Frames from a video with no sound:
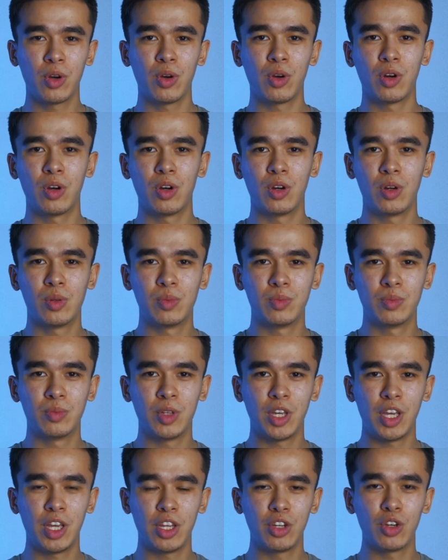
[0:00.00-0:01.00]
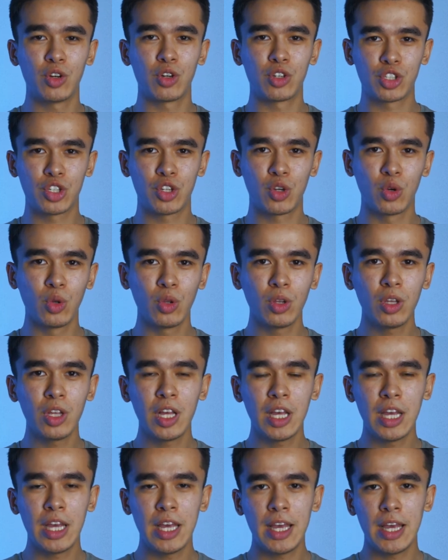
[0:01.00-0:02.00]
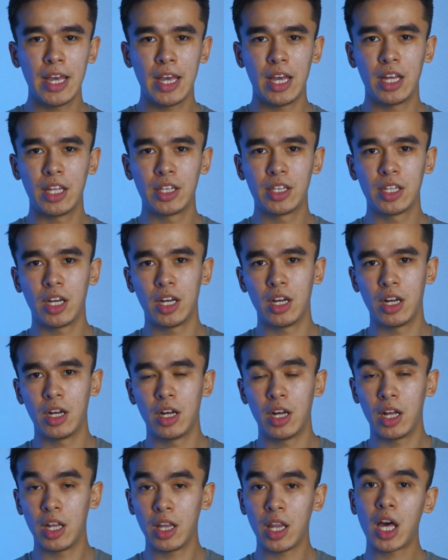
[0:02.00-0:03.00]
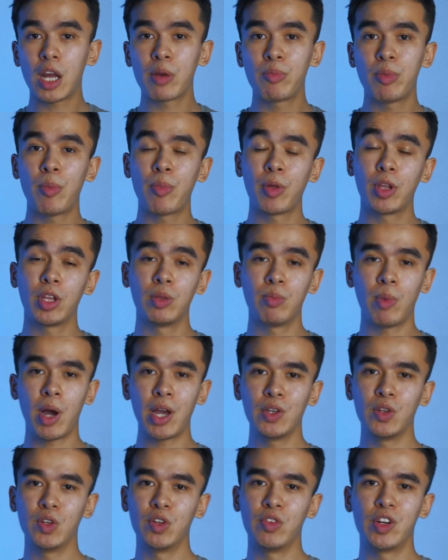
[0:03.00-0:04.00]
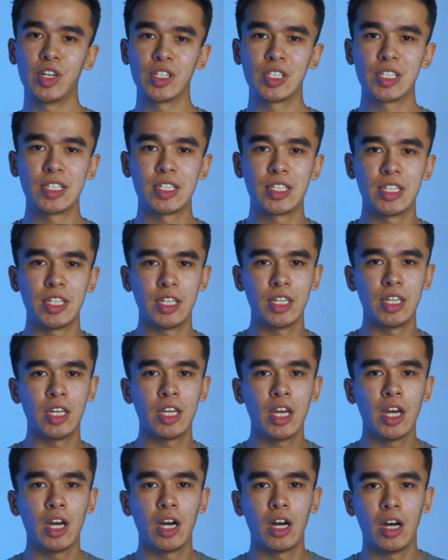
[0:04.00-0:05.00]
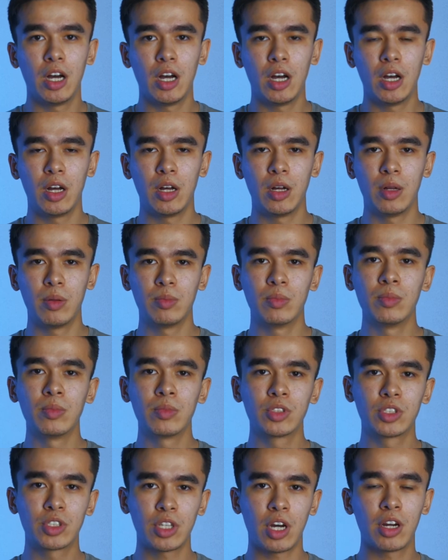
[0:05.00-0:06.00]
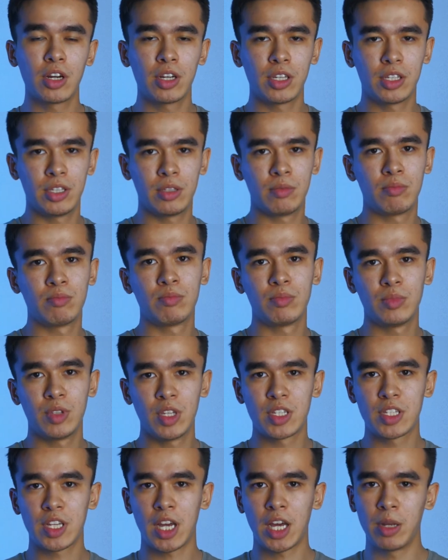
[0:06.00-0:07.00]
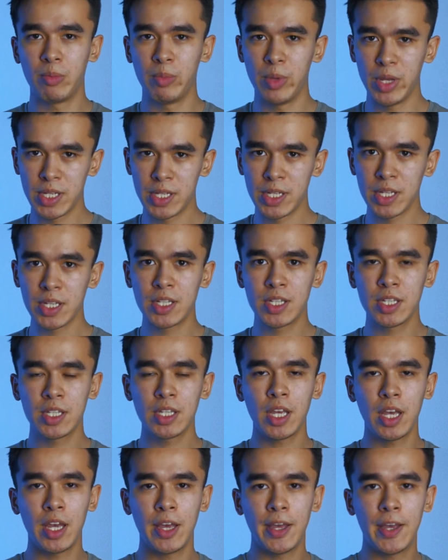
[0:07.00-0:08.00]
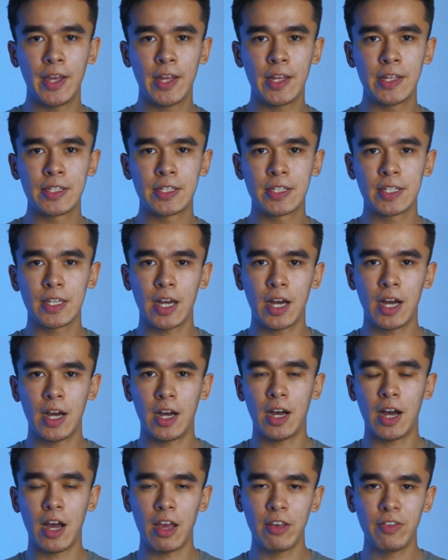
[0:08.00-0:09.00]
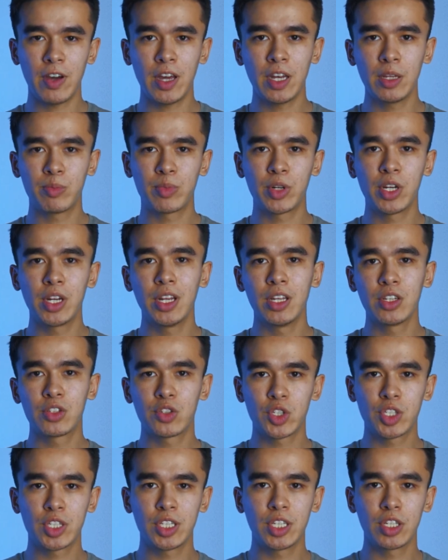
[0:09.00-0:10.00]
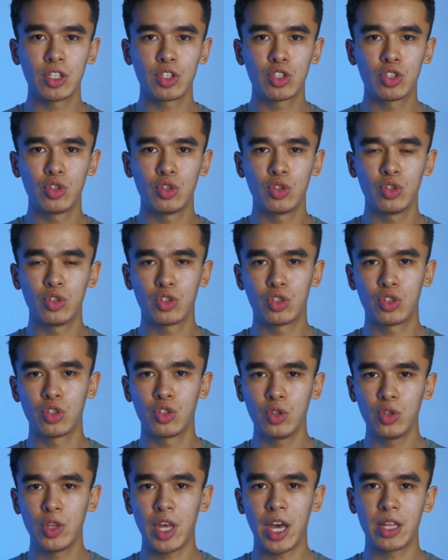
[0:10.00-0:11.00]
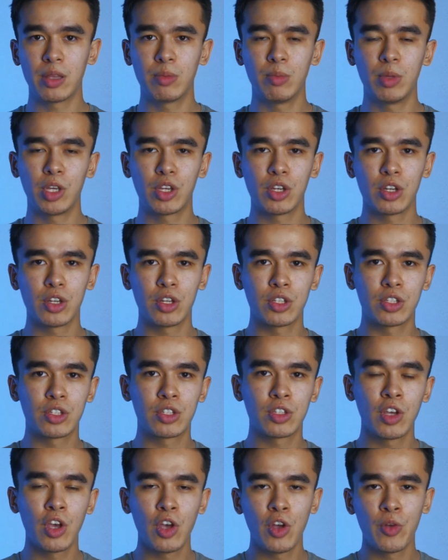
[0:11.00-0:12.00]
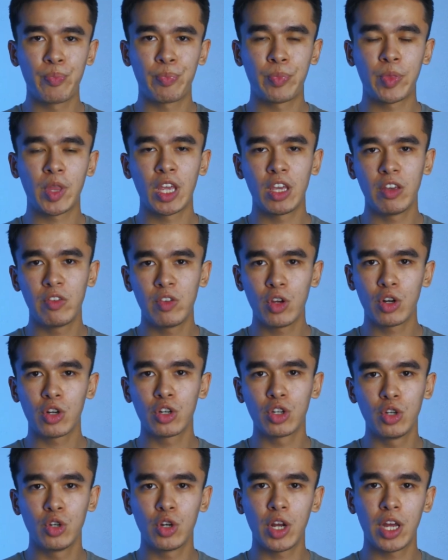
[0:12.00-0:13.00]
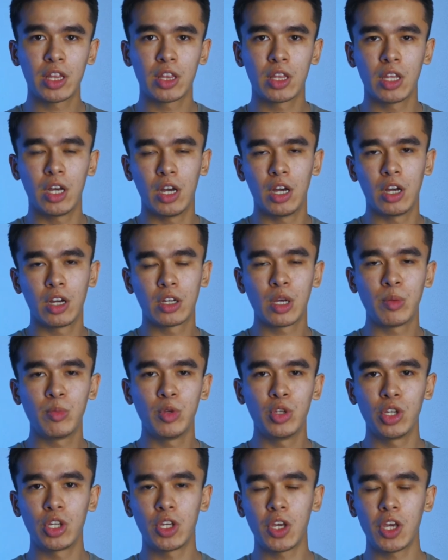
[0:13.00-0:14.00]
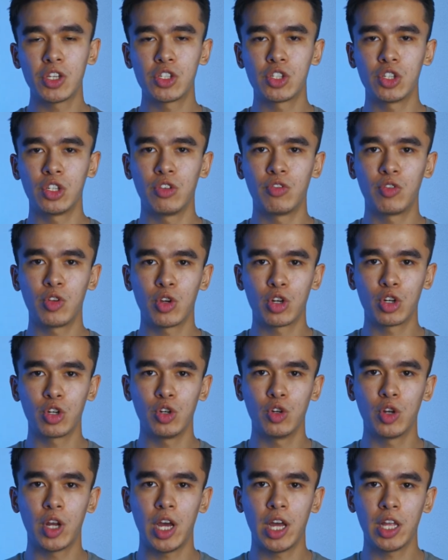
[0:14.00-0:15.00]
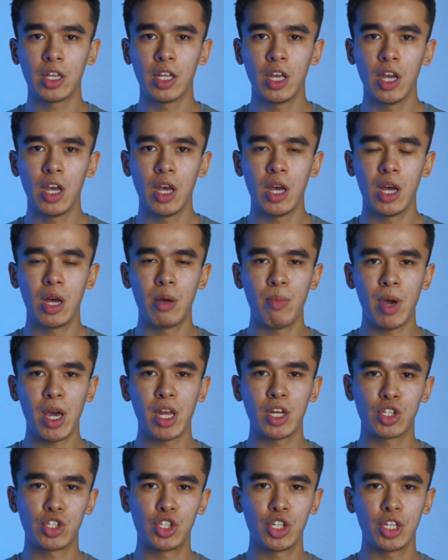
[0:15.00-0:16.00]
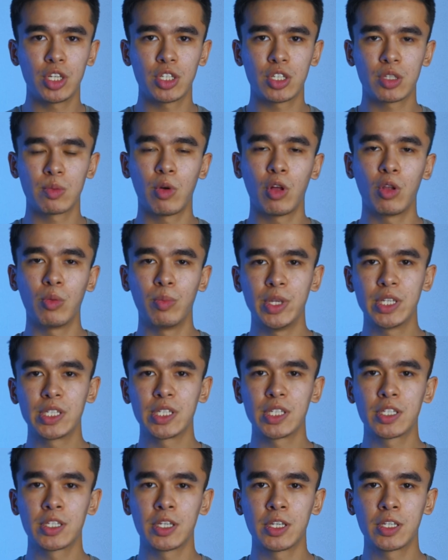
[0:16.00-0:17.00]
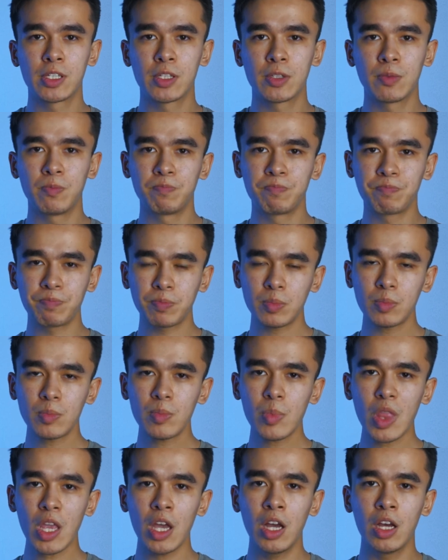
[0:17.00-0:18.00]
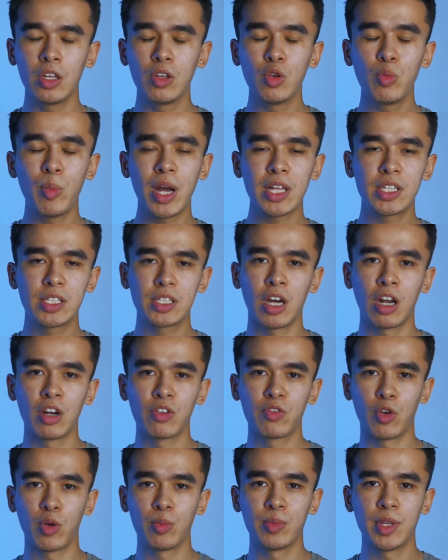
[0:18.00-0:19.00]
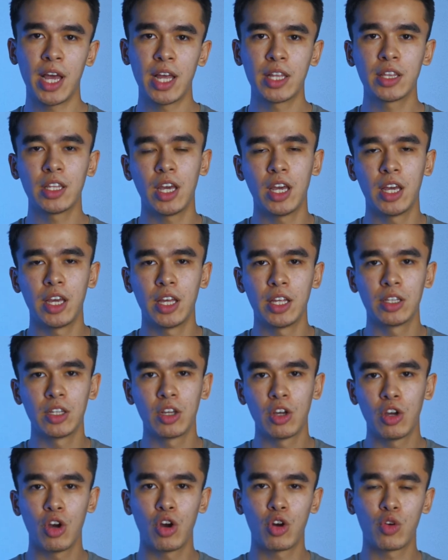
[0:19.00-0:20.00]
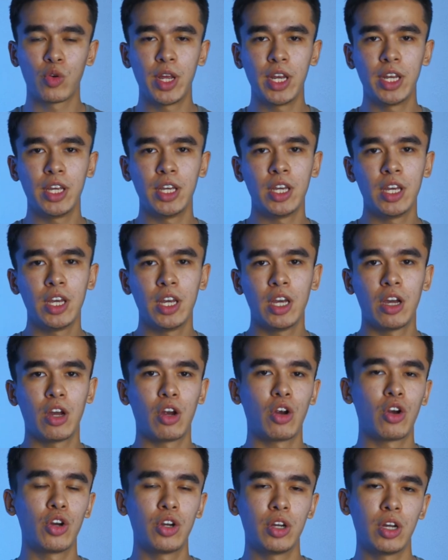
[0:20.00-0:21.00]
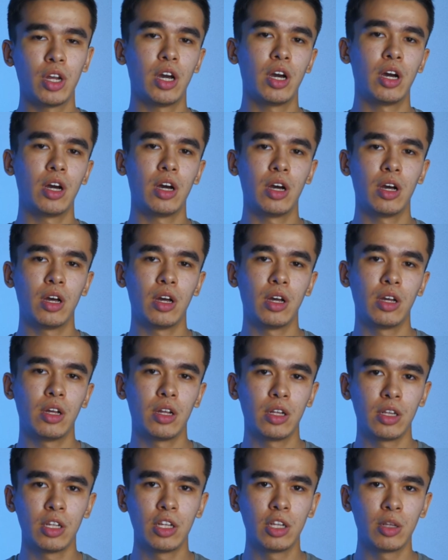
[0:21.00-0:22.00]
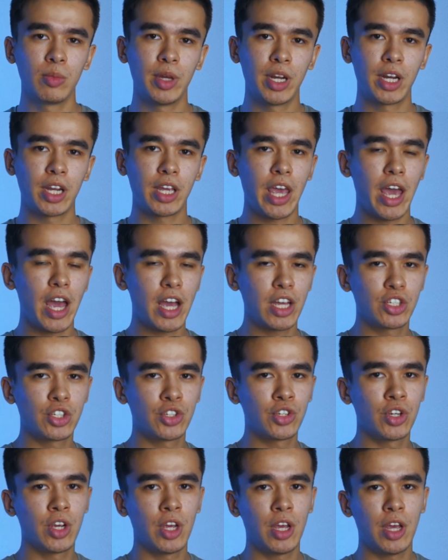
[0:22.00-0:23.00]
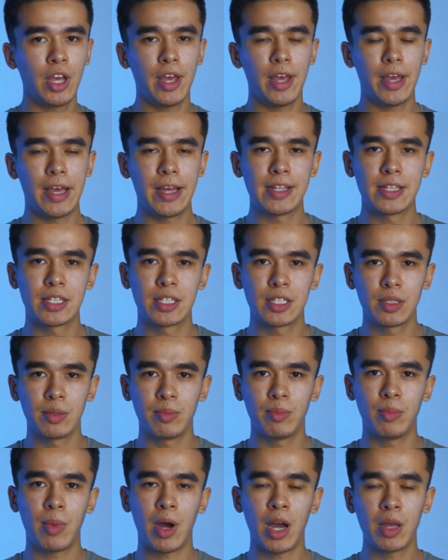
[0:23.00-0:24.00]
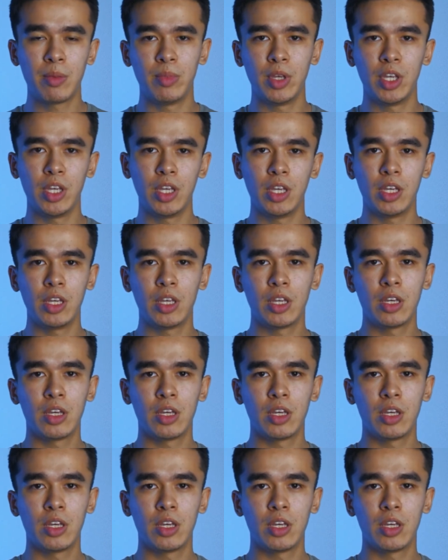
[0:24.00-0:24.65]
in your school. And a lot of people in my university started this kind of business, and I find it pretty interesting to do that, because if you're good at communication, if you're good at managing small businesses, you might start from that and already earn a little bit of cash, and might be